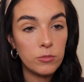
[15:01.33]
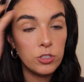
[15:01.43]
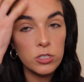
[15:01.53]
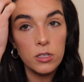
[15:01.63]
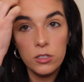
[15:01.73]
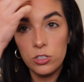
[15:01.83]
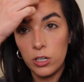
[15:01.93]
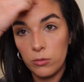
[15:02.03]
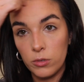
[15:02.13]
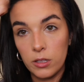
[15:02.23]
just gonna
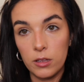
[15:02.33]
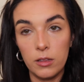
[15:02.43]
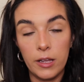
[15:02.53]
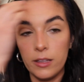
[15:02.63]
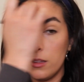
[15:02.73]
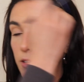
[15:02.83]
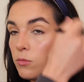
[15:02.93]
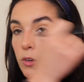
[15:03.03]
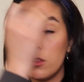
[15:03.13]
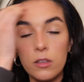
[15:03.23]
start really lightly
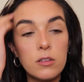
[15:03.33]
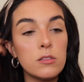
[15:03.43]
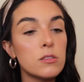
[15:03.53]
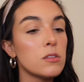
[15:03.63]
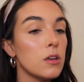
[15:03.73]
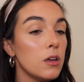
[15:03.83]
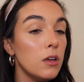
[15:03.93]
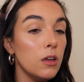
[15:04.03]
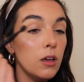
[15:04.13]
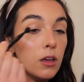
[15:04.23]
with this,
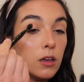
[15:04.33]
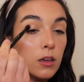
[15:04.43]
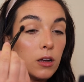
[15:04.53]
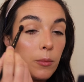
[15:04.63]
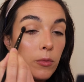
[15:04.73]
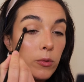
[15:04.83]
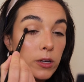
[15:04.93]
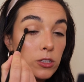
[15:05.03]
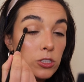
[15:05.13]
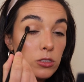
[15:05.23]
and I'm
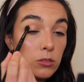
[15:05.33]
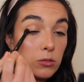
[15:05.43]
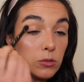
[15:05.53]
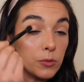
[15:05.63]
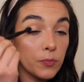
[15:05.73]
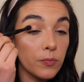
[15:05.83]
going to